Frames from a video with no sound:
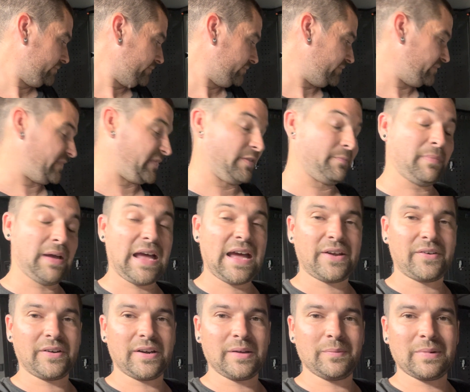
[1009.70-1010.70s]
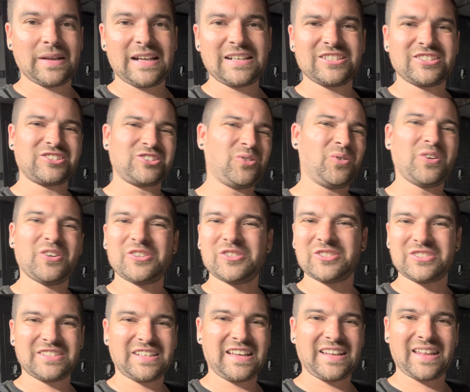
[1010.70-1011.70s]
battery, but I just don't
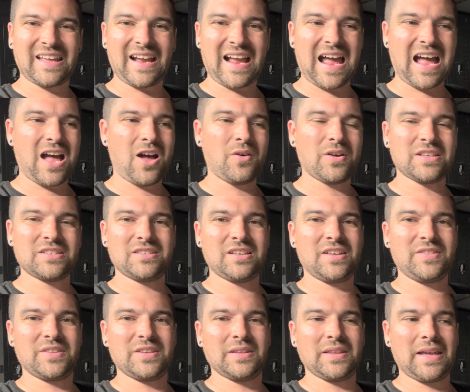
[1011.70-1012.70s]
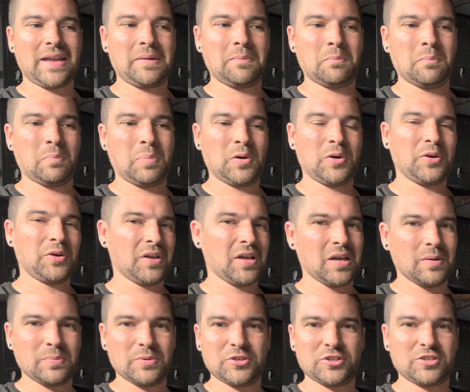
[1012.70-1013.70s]
understand, like, how has nothing like burned
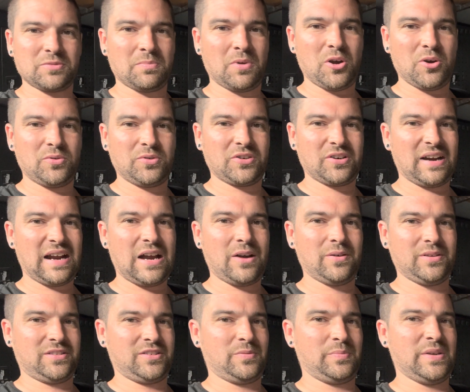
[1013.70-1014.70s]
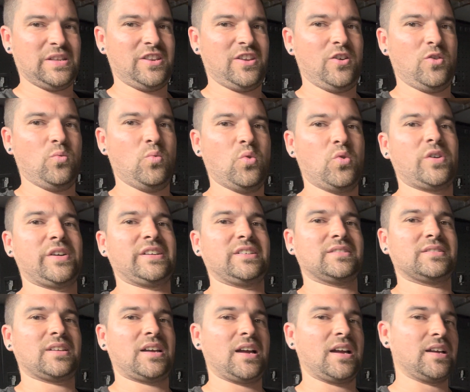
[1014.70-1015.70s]
up or smoked, or how has there been no warning
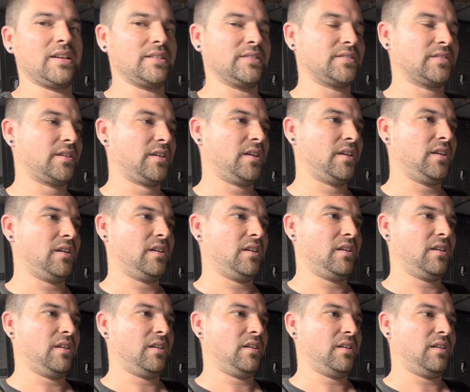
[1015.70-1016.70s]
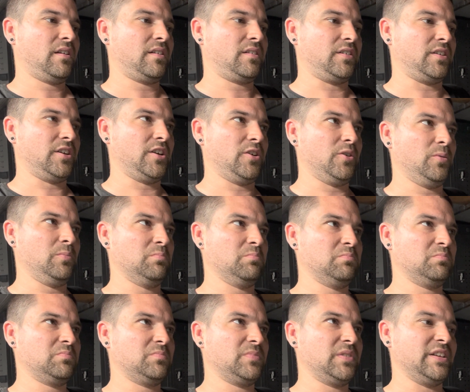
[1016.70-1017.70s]
signs, you know,
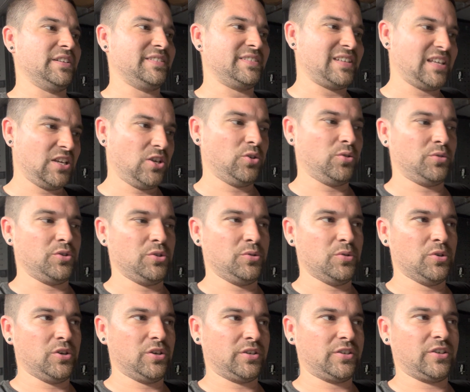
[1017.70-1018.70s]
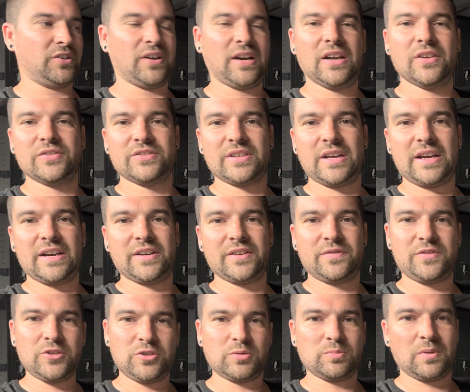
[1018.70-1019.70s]
until you hook the ground side of the
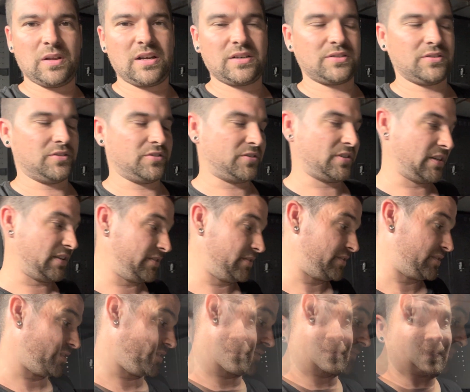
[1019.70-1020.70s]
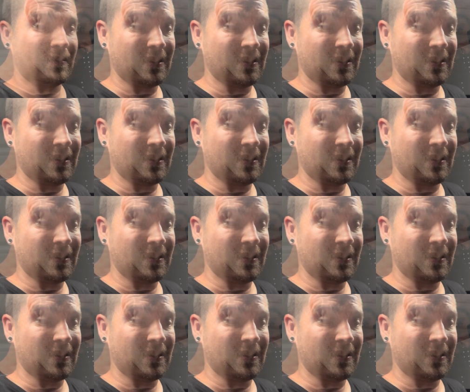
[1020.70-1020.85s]
fuse block to the trailer. So